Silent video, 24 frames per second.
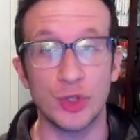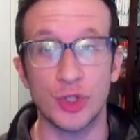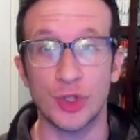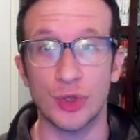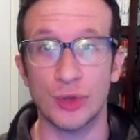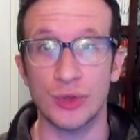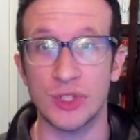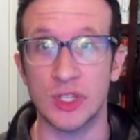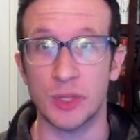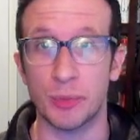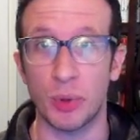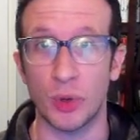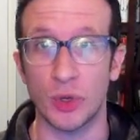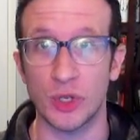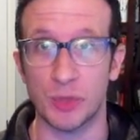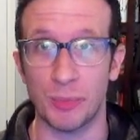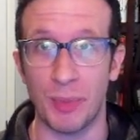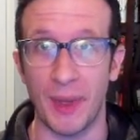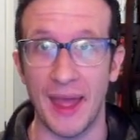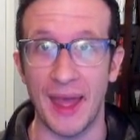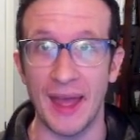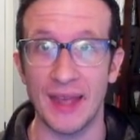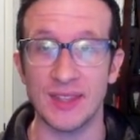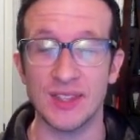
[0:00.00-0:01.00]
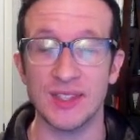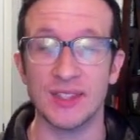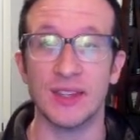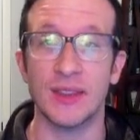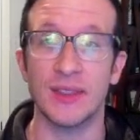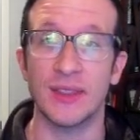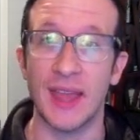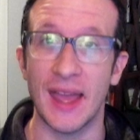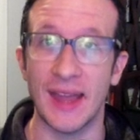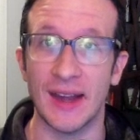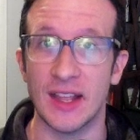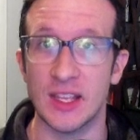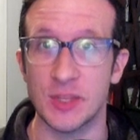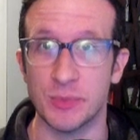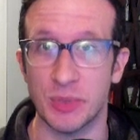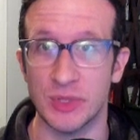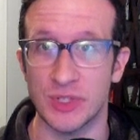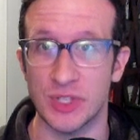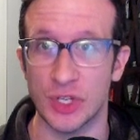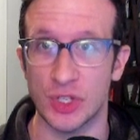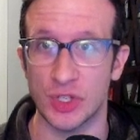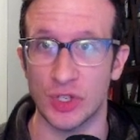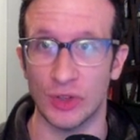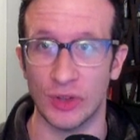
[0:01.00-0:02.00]
you choose to push past, that
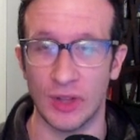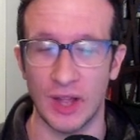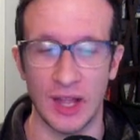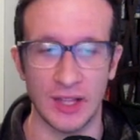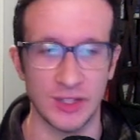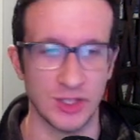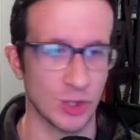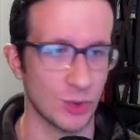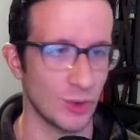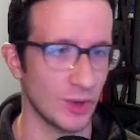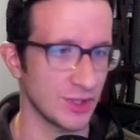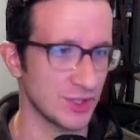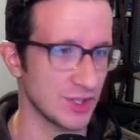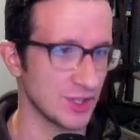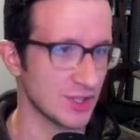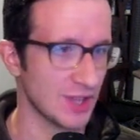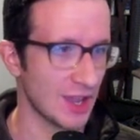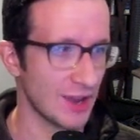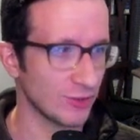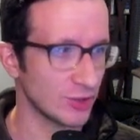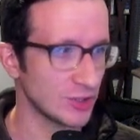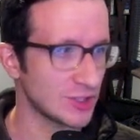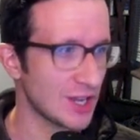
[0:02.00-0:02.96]
has positional consequences.